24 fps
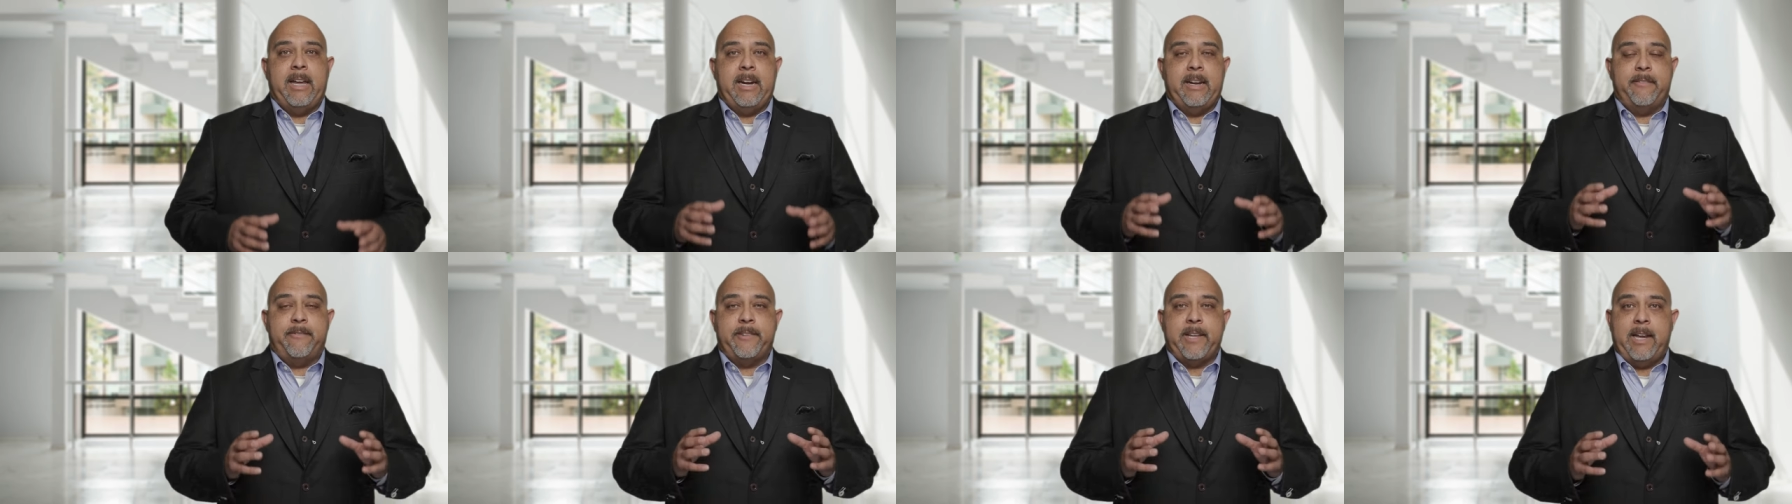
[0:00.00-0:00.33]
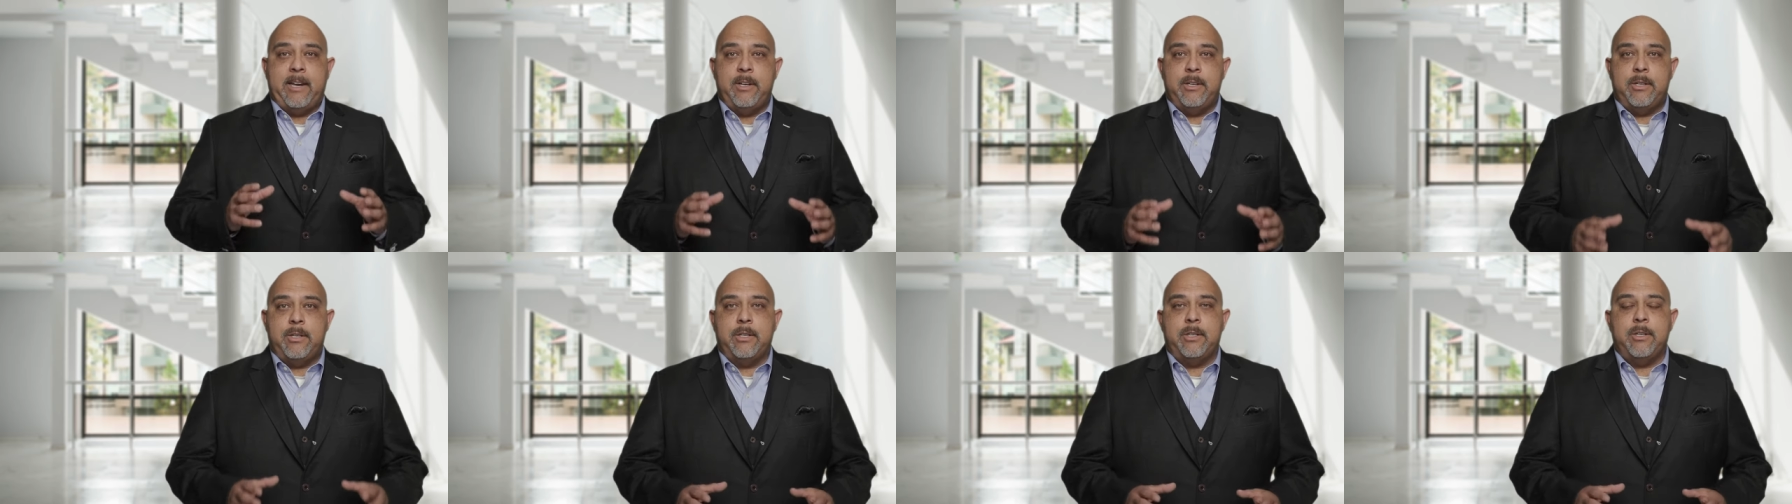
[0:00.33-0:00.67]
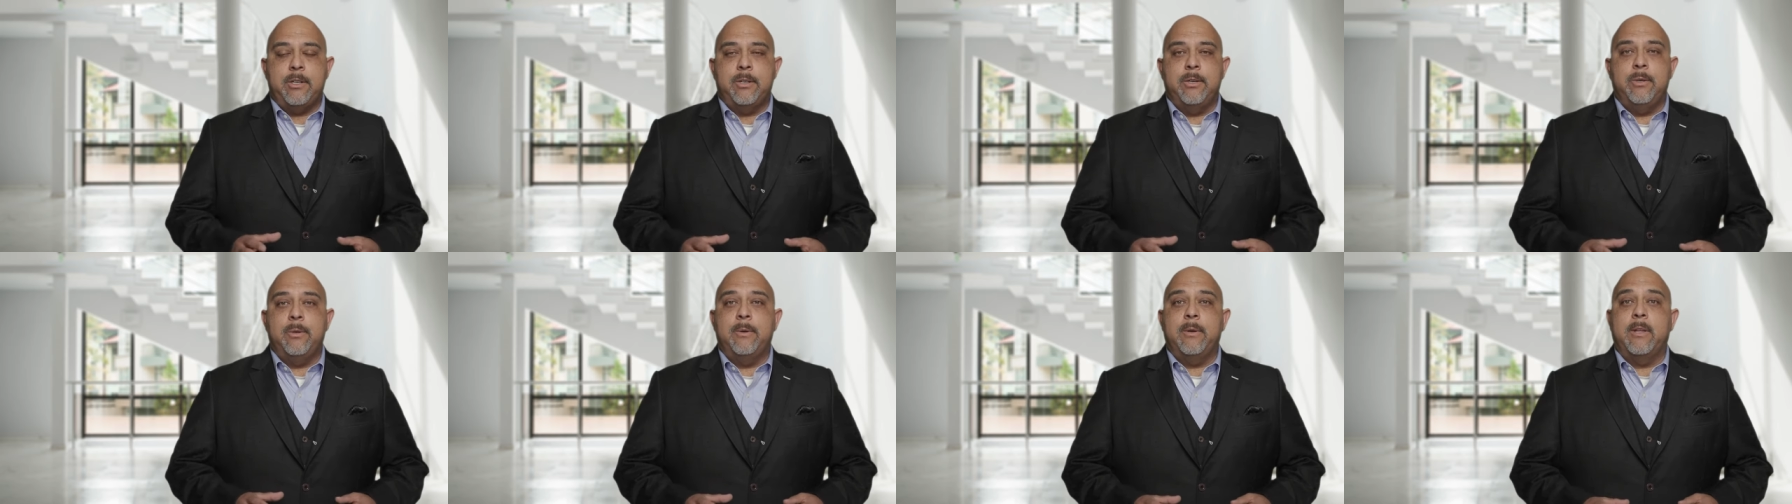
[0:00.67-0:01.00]
And if they
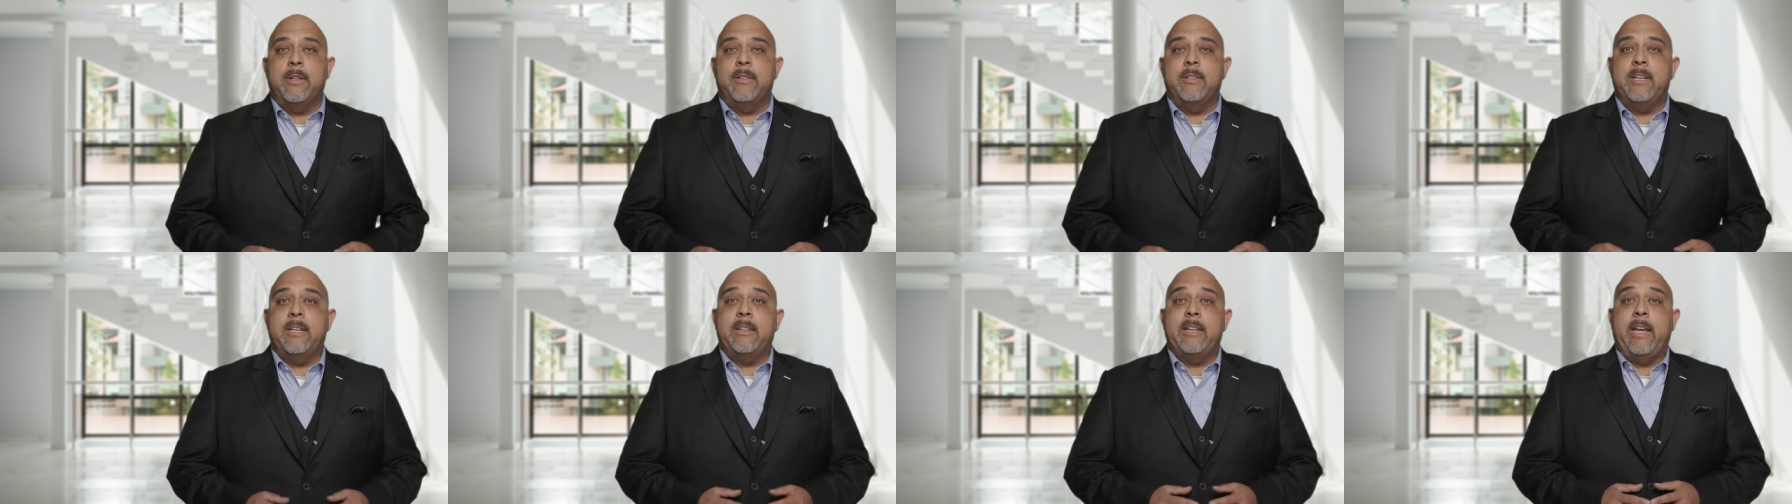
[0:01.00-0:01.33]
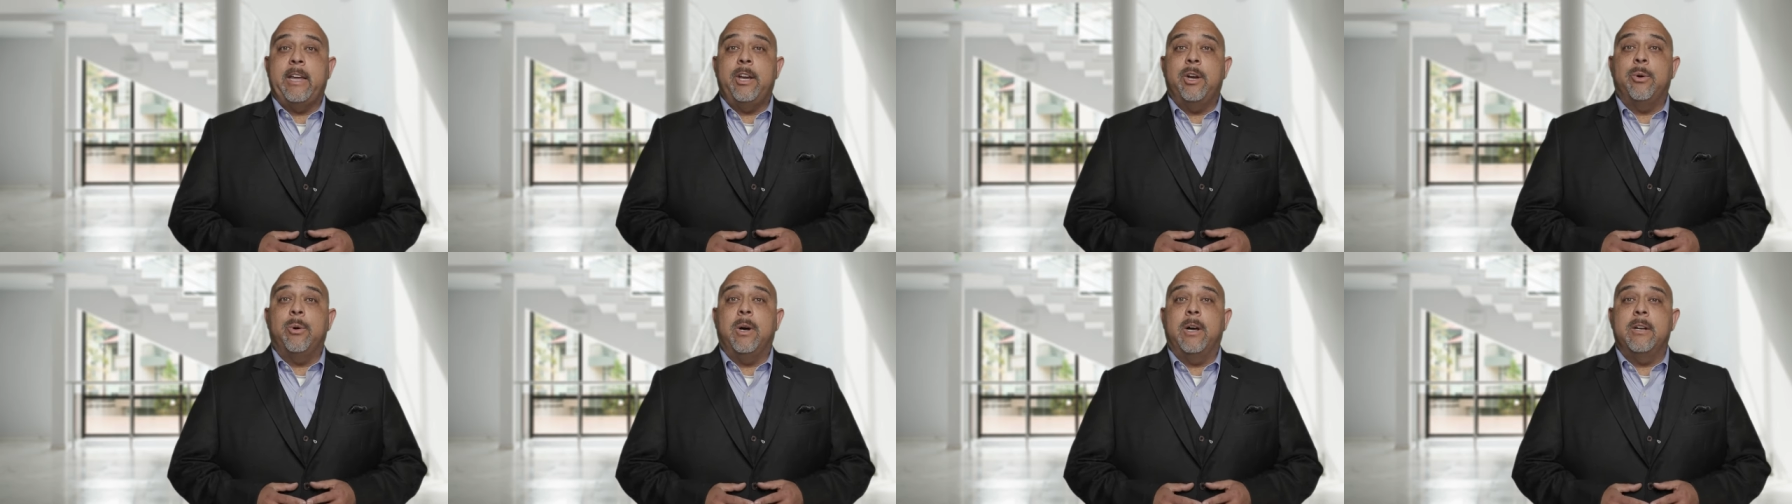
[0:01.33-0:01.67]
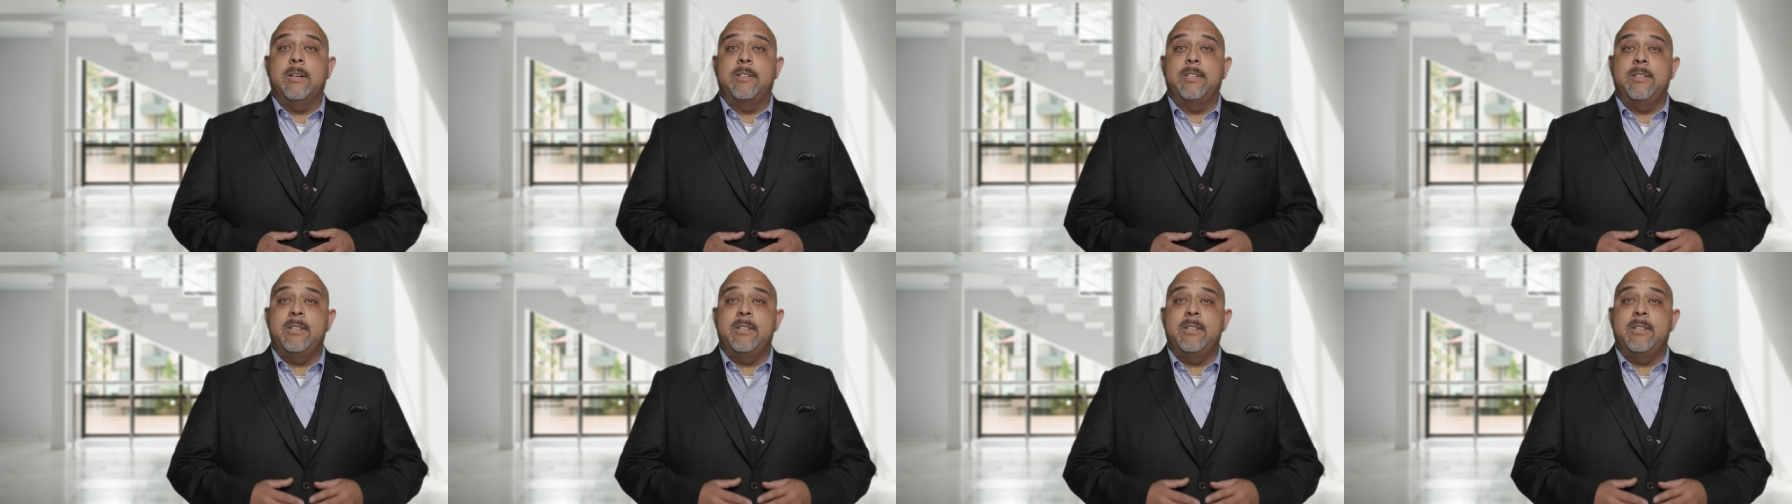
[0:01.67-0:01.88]
do, then they go on